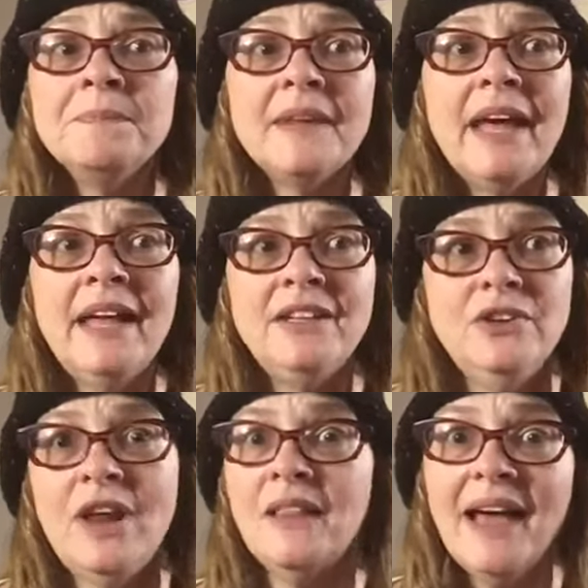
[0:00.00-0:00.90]
And
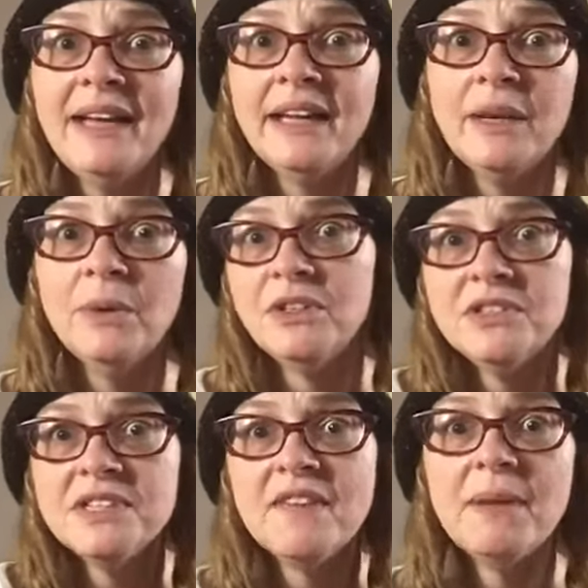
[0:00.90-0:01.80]
you're not lying to anyone, you're
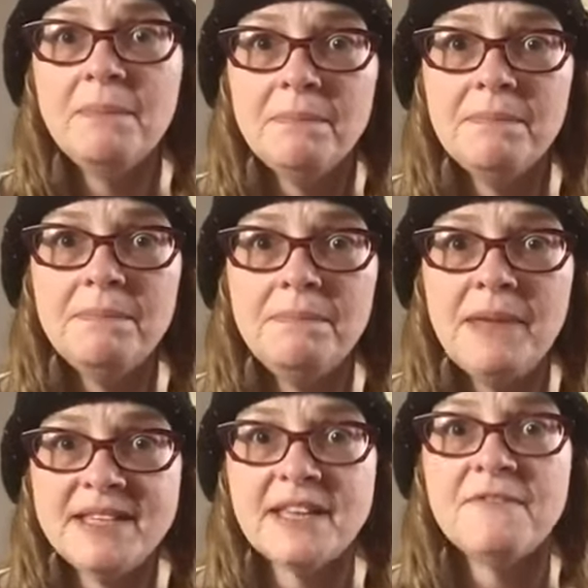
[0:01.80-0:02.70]
just giving
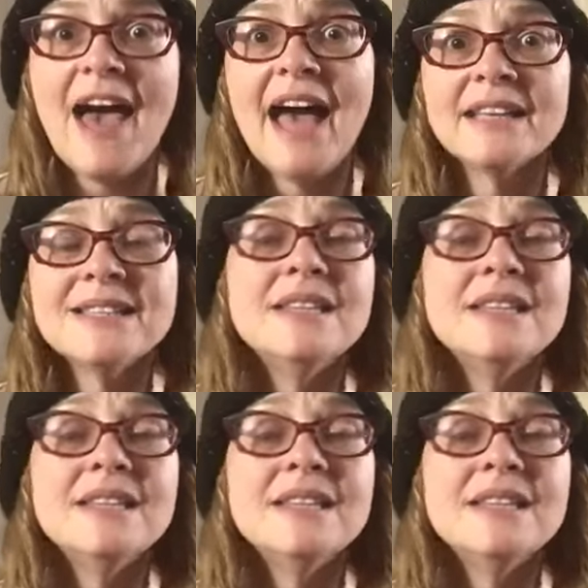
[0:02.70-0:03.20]
basic facts.